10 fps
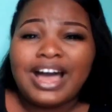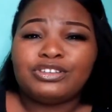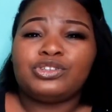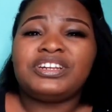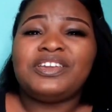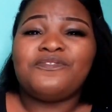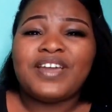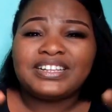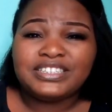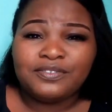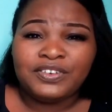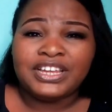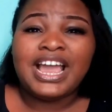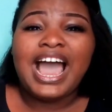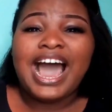study
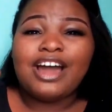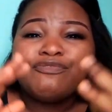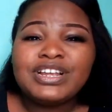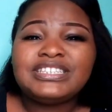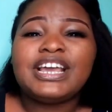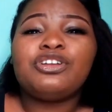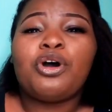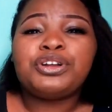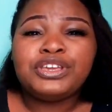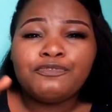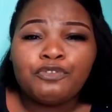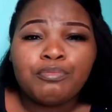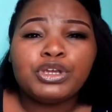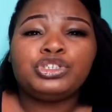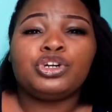effectively and retain all the
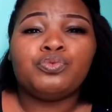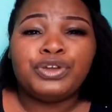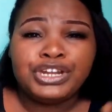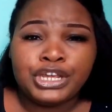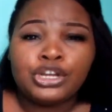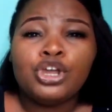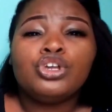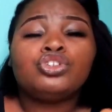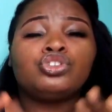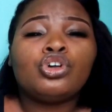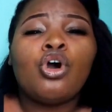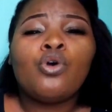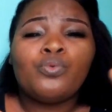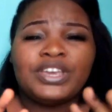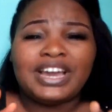information we need
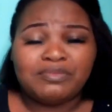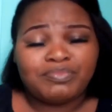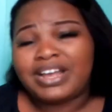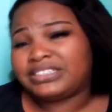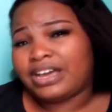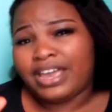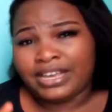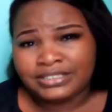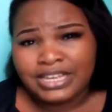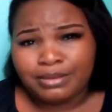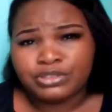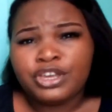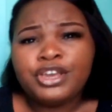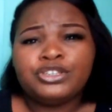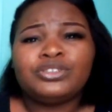so we can pass our
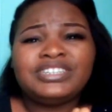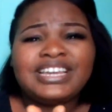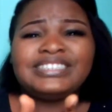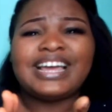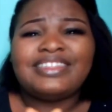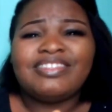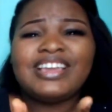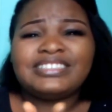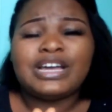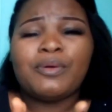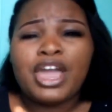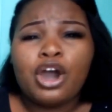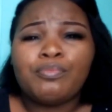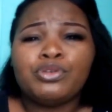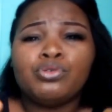exams. So these are things that will
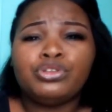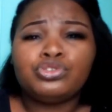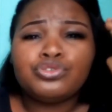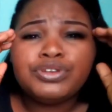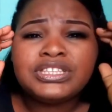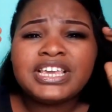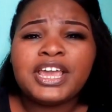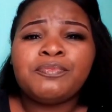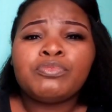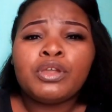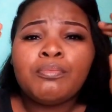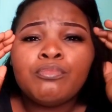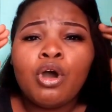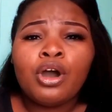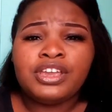help you to retain
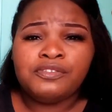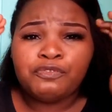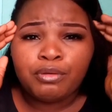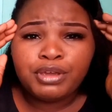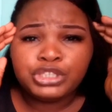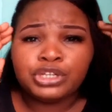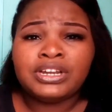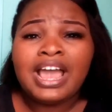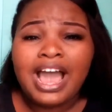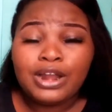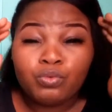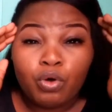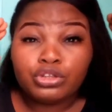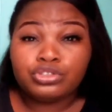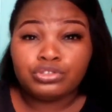more information and
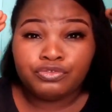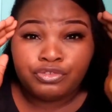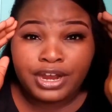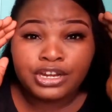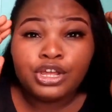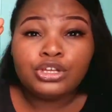what you've read.